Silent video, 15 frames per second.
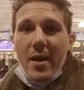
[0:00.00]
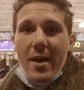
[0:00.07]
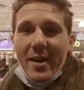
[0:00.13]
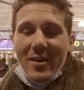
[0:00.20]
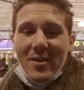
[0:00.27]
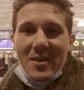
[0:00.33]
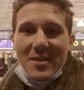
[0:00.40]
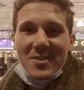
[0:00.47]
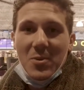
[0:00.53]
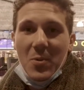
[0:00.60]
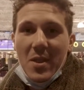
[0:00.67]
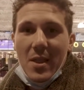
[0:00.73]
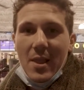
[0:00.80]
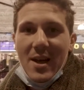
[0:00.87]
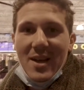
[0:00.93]
Hey guys, so
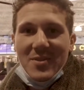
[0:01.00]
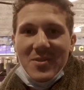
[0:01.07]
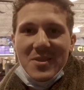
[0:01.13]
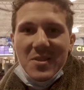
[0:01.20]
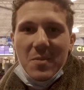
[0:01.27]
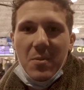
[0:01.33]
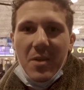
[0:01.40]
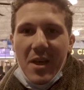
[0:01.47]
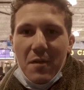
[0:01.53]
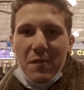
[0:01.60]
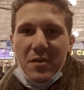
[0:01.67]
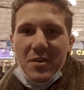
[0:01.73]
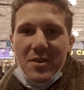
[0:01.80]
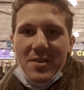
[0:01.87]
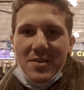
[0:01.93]
we're the last ones in Planet
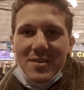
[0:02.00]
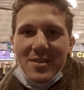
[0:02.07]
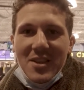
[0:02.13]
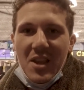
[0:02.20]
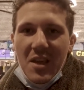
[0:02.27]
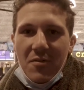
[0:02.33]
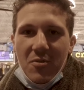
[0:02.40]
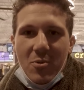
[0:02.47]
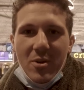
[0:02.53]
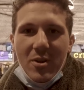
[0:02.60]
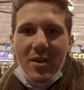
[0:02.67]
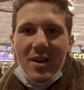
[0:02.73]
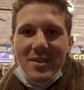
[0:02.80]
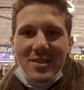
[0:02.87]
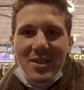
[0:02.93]
Fitness. Didn't even
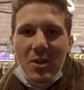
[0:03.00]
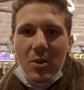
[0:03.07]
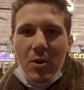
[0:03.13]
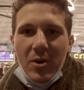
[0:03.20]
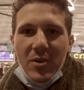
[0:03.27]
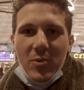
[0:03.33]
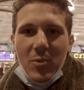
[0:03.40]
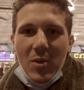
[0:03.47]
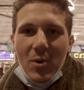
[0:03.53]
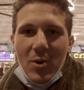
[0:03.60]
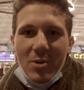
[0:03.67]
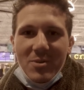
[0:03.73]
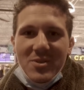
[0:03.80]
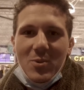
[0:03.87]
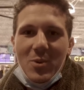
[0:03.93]
realise it closed. We
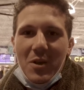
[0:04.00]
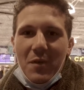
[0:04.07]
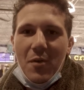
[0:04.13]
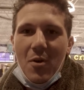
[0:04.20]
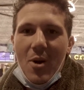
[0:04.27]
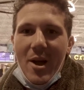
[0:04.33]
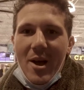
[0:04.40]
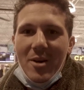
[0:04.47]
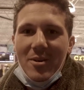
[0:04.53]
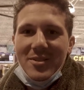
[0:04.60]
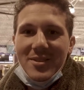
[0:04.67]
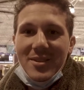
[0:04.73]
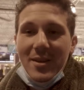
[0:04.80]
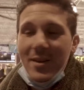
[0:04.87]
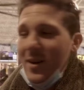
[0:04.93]
thought it was 24
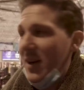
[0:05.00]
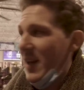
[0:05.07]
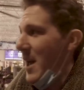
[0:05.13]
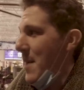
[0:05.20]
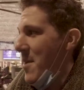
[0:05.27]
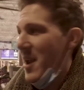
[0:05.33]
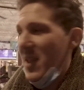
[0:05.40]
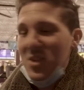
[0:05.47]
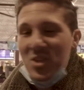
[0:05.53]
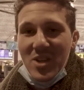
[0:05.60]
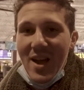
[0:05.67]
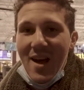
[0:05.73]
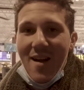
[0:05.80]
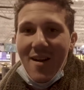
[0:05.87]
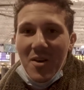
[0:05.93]
hours. I came out of the
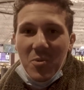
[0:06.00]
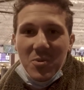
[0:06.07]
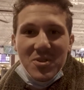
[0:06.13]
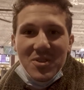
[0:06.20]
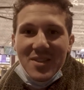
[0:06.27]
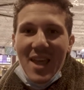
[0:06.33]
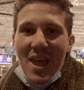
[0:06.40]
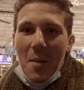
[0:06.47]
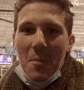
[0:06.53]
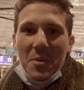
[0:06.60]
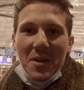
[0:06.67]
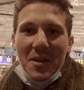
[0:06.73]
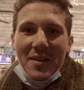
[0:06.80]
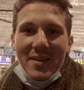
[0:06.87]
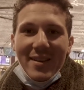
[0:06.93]
shower and it was just
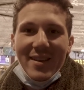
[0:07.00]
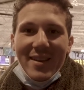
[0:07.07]
empty.